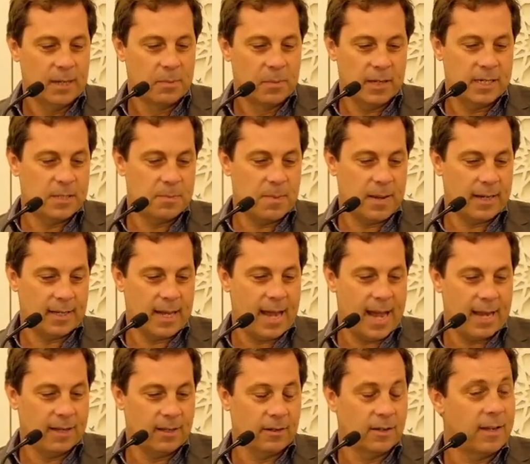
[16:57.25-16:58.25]
pretty
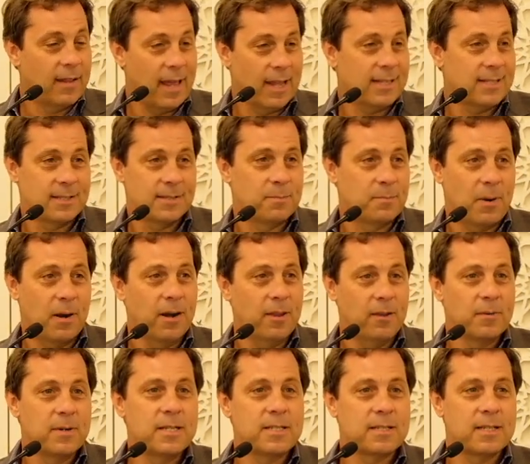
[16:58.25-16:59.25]
spectacular. And that's part
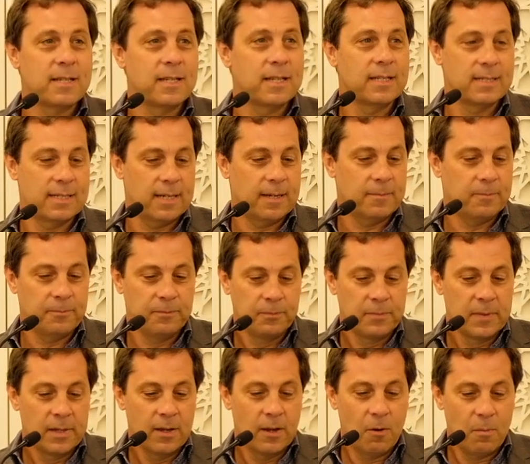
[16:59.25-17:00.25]
of the reason that
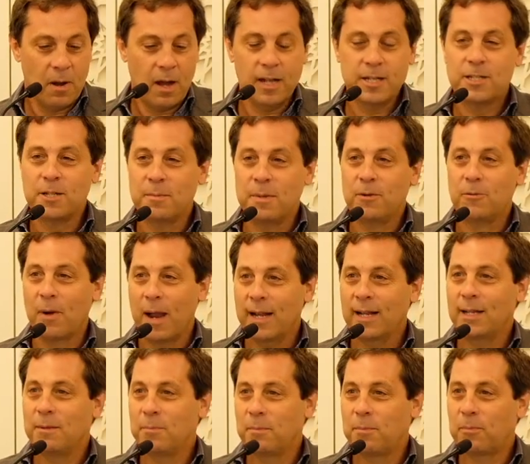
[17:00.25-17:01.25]
Oman should be
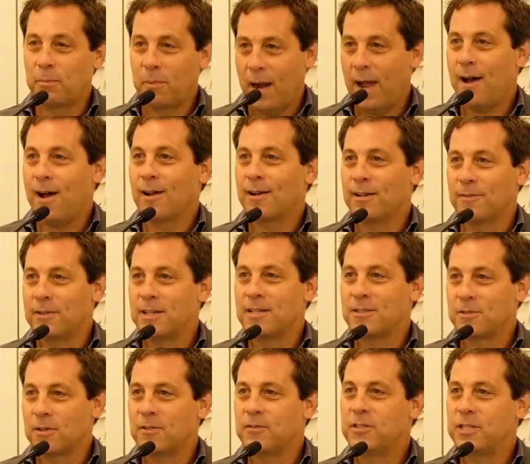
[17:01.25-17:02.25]
rightly proud of
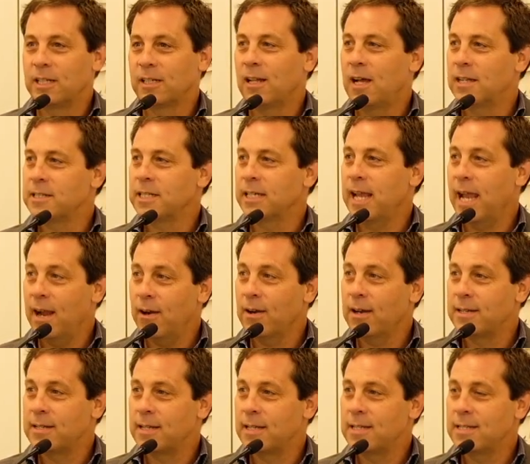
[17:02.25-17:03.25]
its sort of geologic
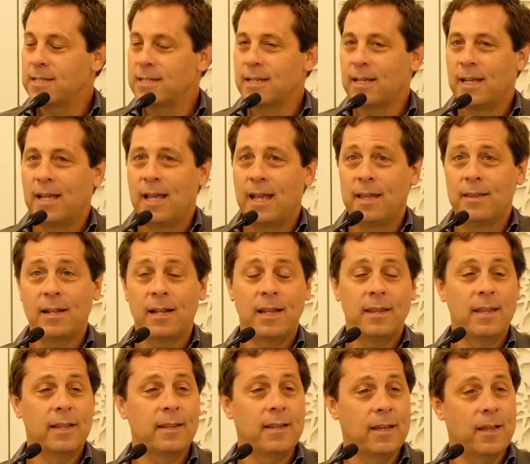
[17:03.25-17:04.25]
heritage. And then I
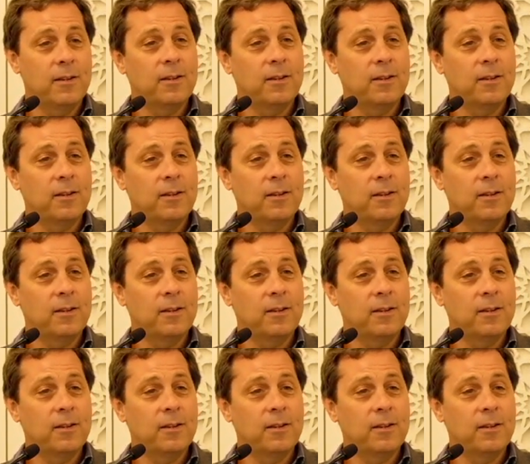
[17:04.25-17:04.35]
think the